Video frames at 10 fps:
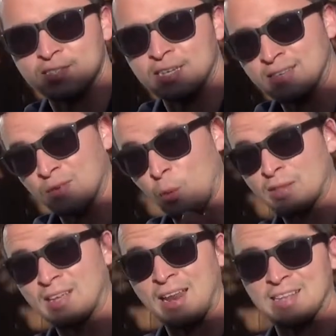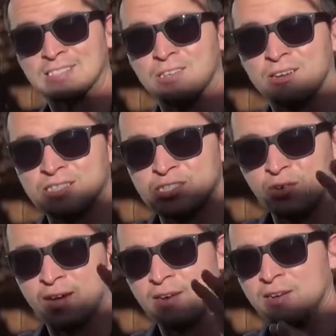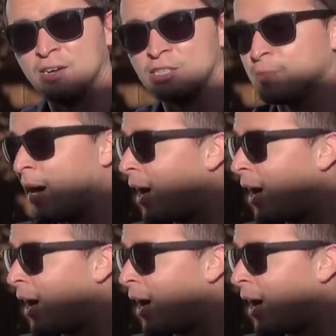And even with the glasses on, it still kind of hurts my